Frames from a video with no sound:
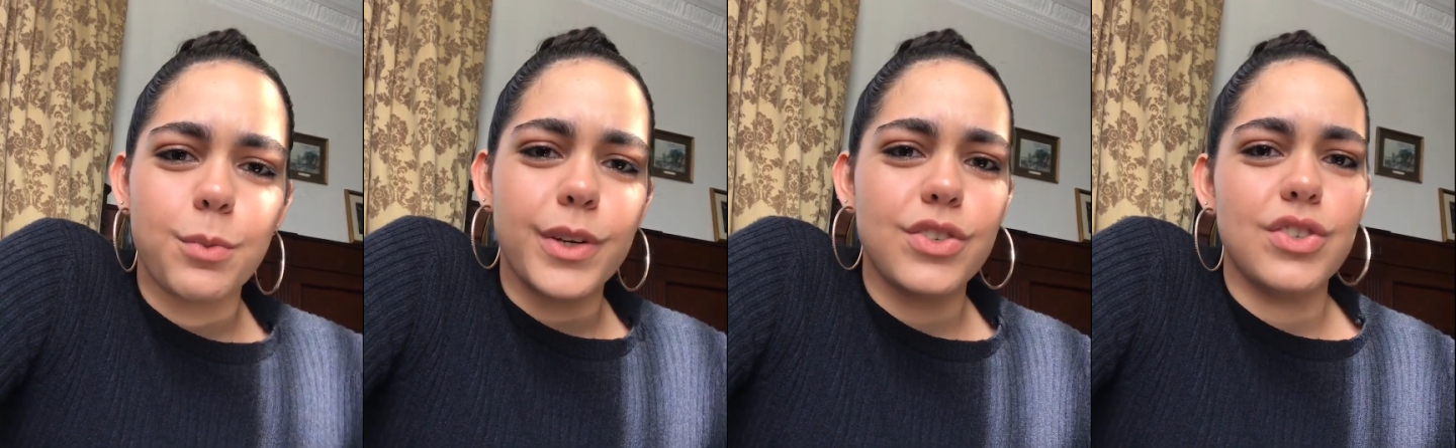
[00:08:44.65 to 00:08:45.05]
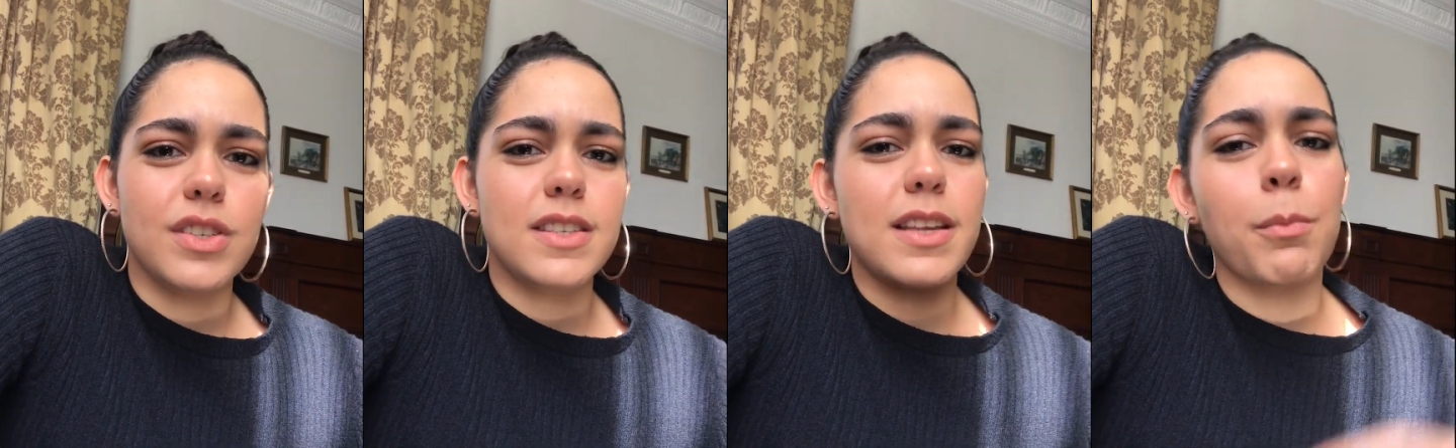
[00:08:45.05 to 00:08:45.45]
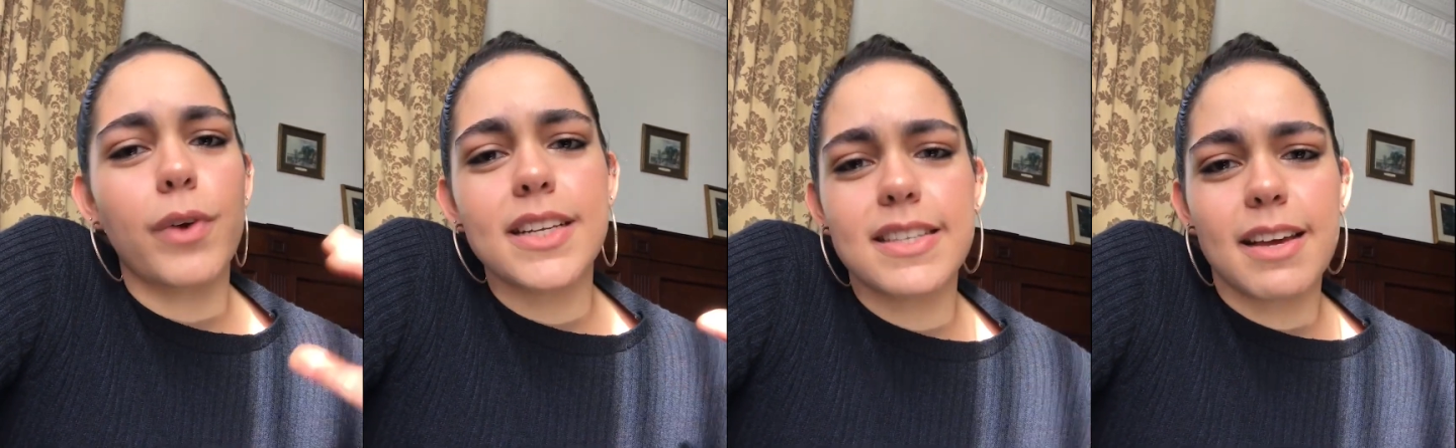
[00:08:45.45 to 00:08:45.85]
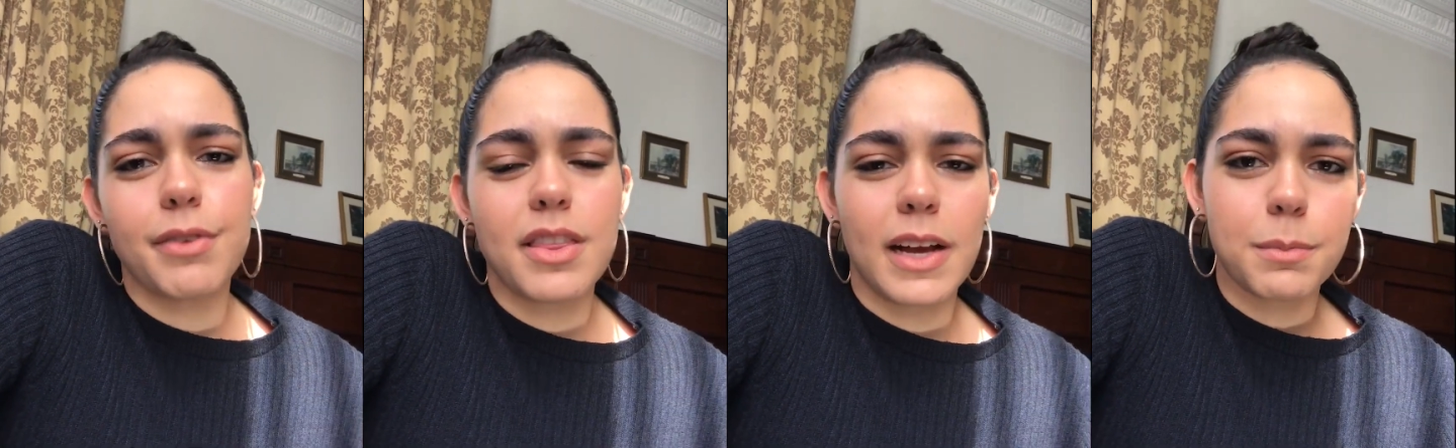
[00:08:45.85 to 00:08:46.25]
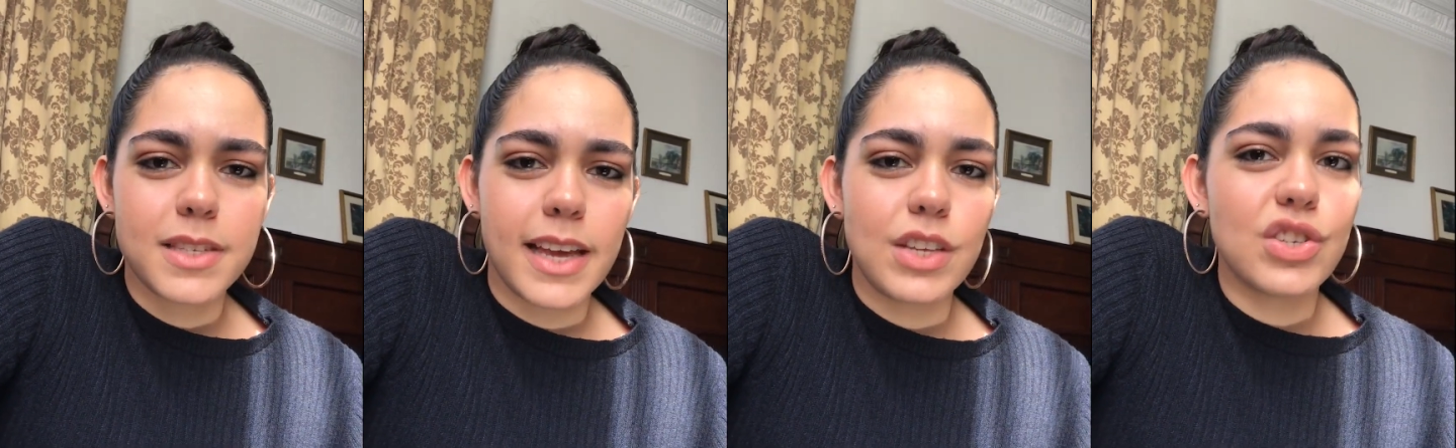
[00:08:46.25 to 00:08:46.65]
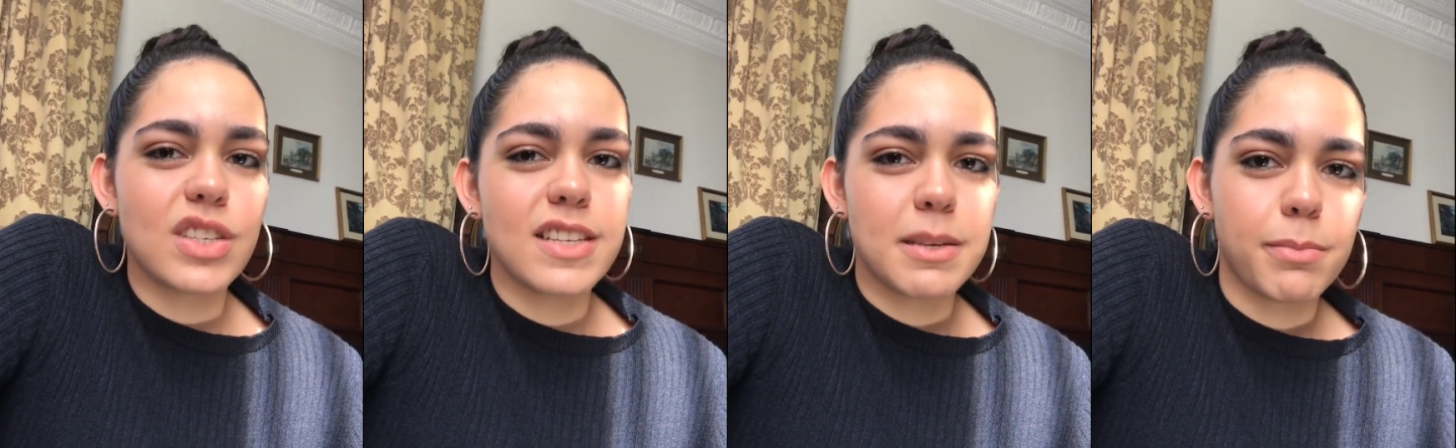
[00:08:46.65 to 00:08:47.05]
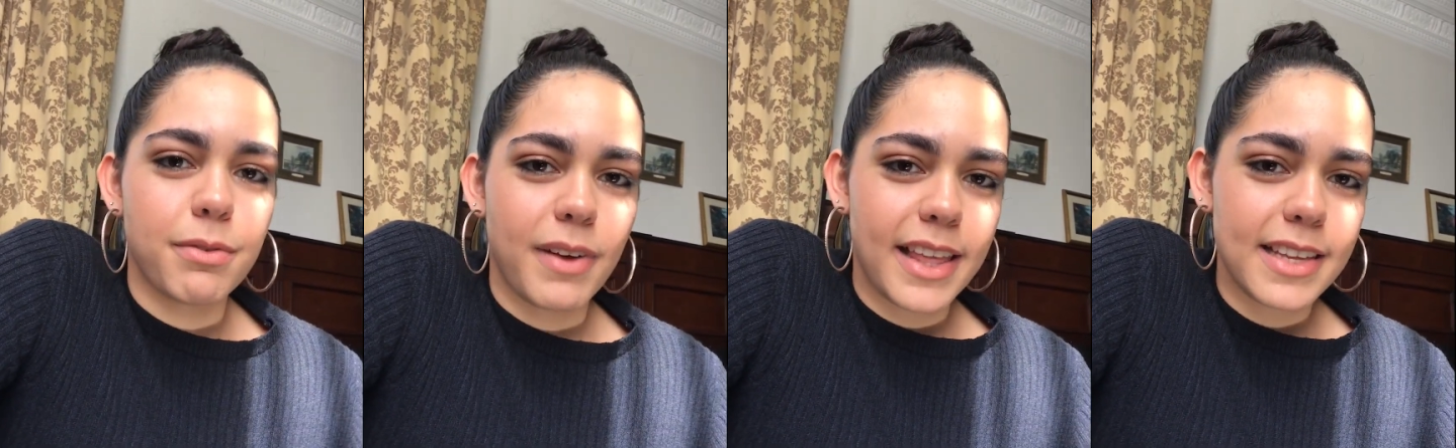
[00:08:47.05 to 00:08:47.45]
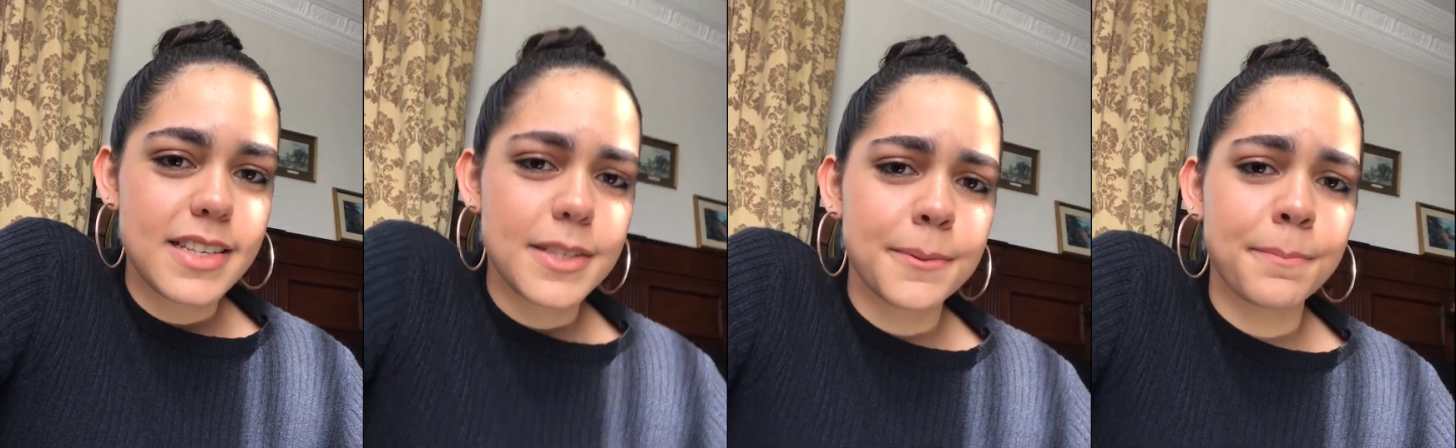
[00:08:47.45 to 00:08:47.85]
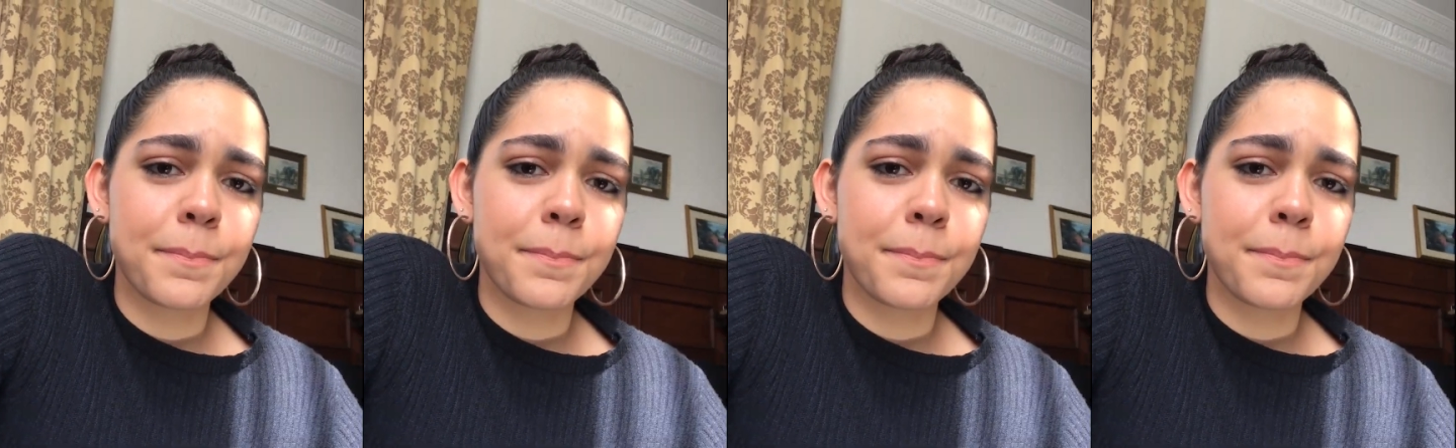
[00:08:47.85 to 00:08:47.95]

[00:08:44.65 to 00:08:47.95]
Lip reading: which just summarizes everything I'm saying, just to simplify this.